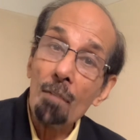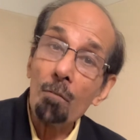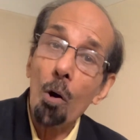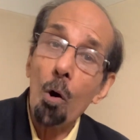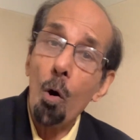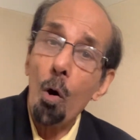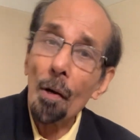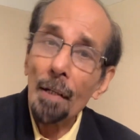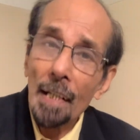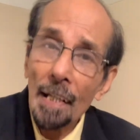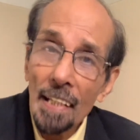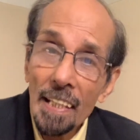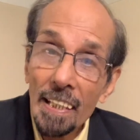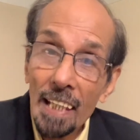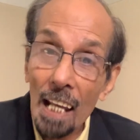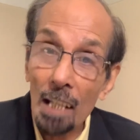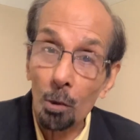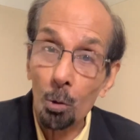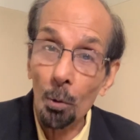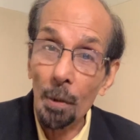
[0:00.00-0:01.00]
already
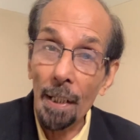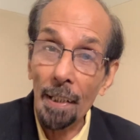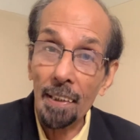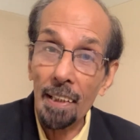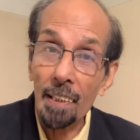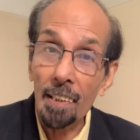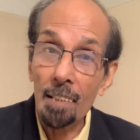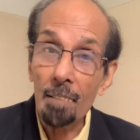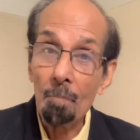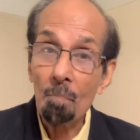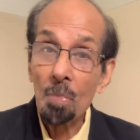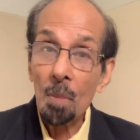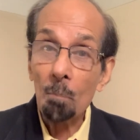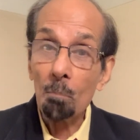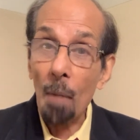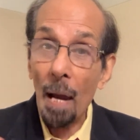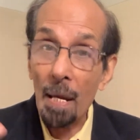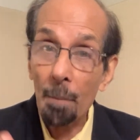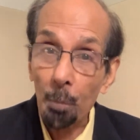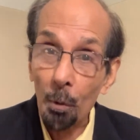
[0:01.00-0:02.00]
calculated
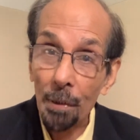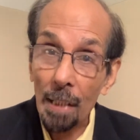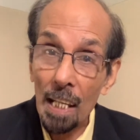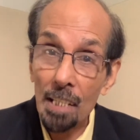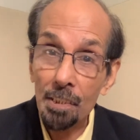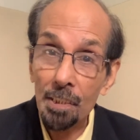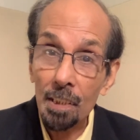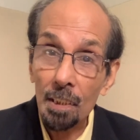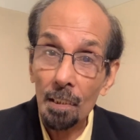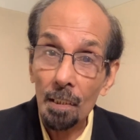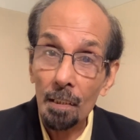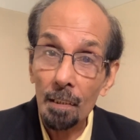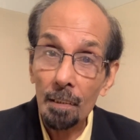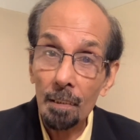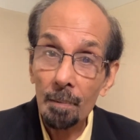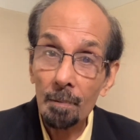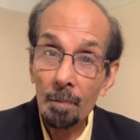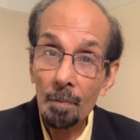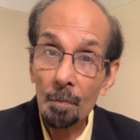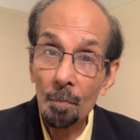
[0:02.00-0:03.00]
my potential,
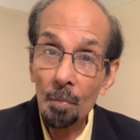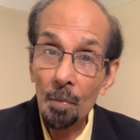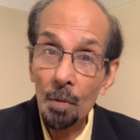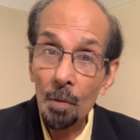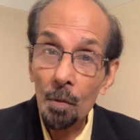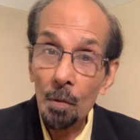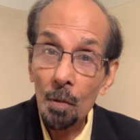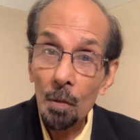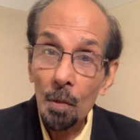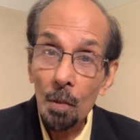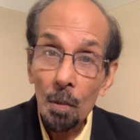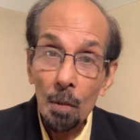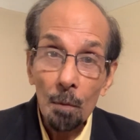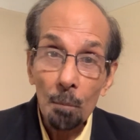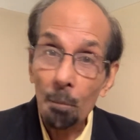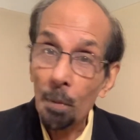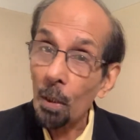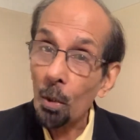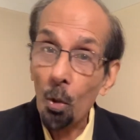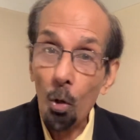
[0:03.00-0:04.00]

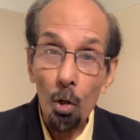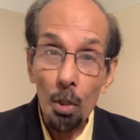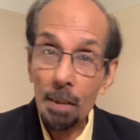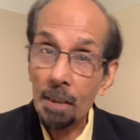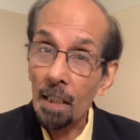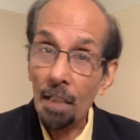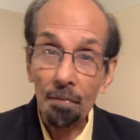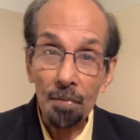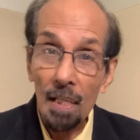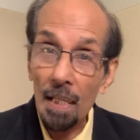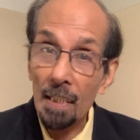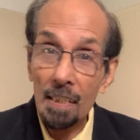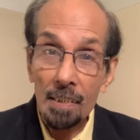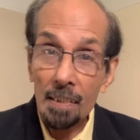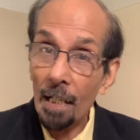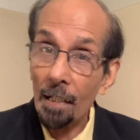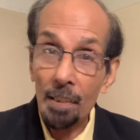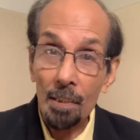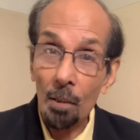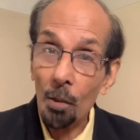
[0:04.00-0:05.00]
because the things
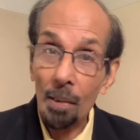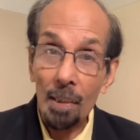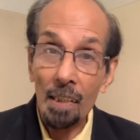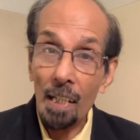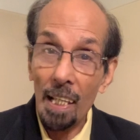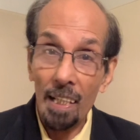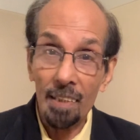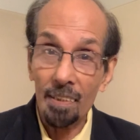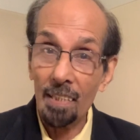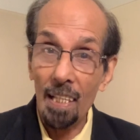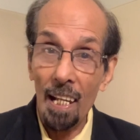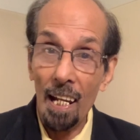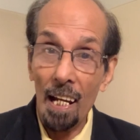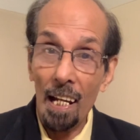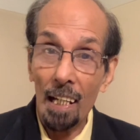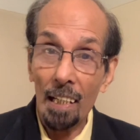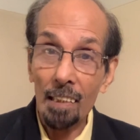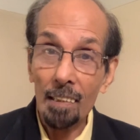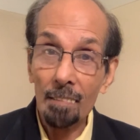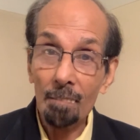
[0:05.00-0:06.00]
are not like
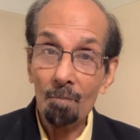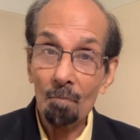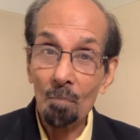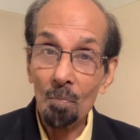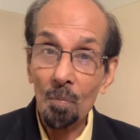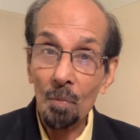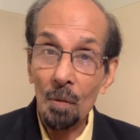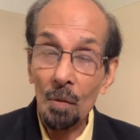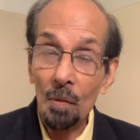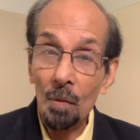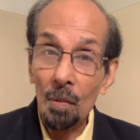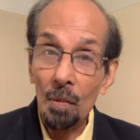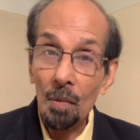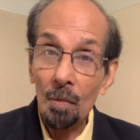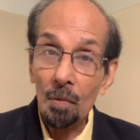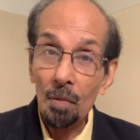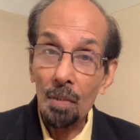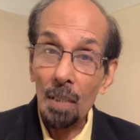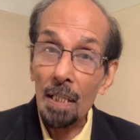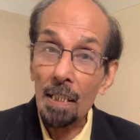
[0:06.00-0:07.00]
that.
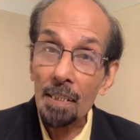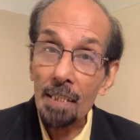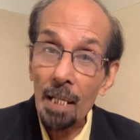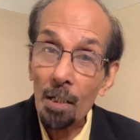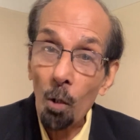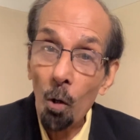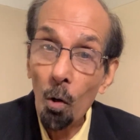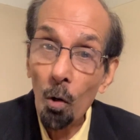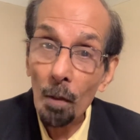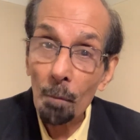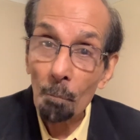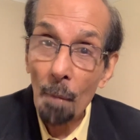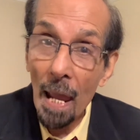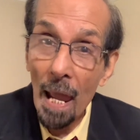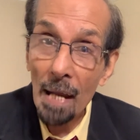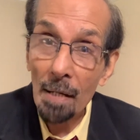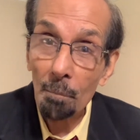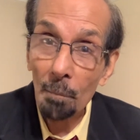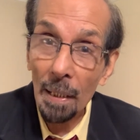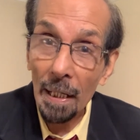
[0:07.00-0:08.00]
Things are all
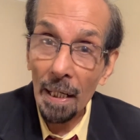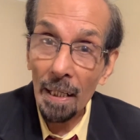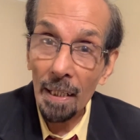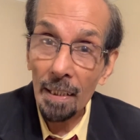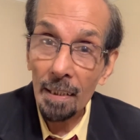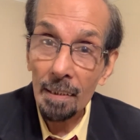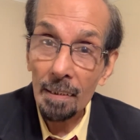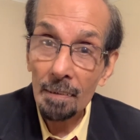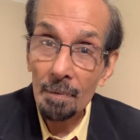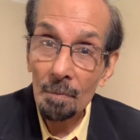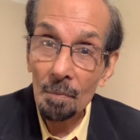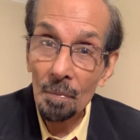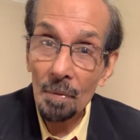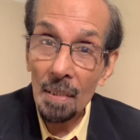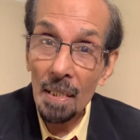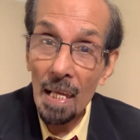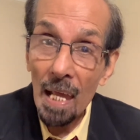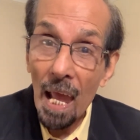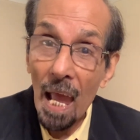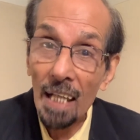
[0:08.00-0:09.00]
man-made,
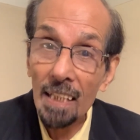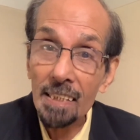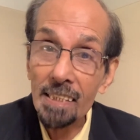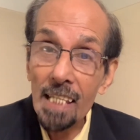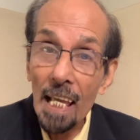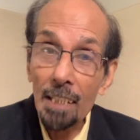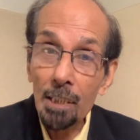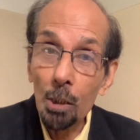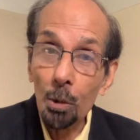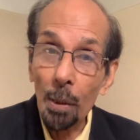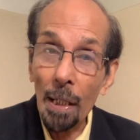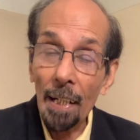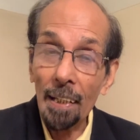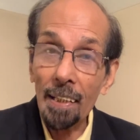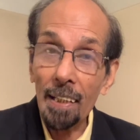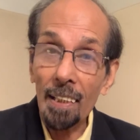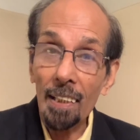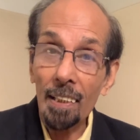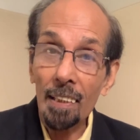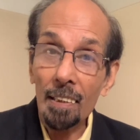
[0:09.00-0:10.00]

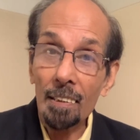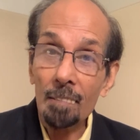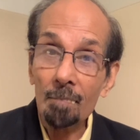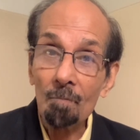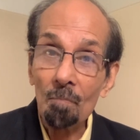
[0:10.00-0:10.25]
exaggerated,